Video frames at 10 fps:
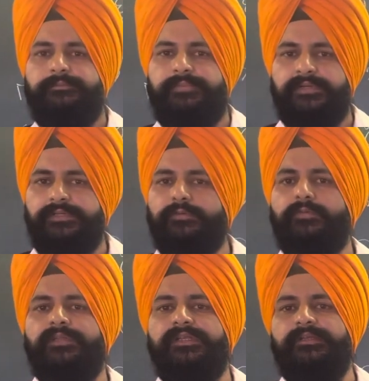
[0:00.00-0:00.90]

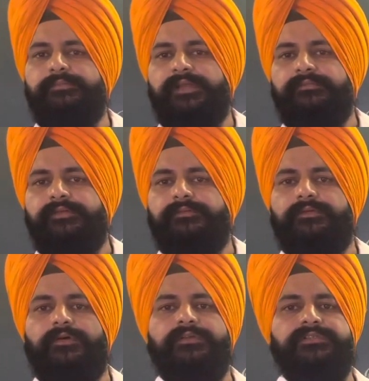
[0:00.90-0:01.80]
particularly preferred
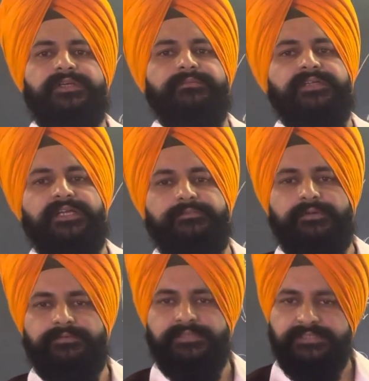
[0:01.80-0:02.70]
for some type
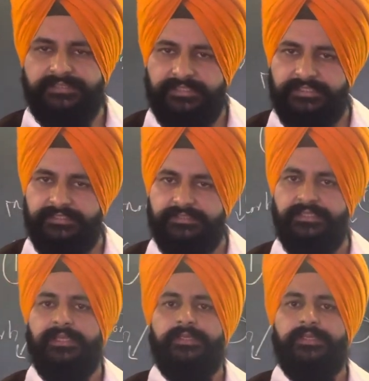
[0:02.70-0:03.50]
of the studies.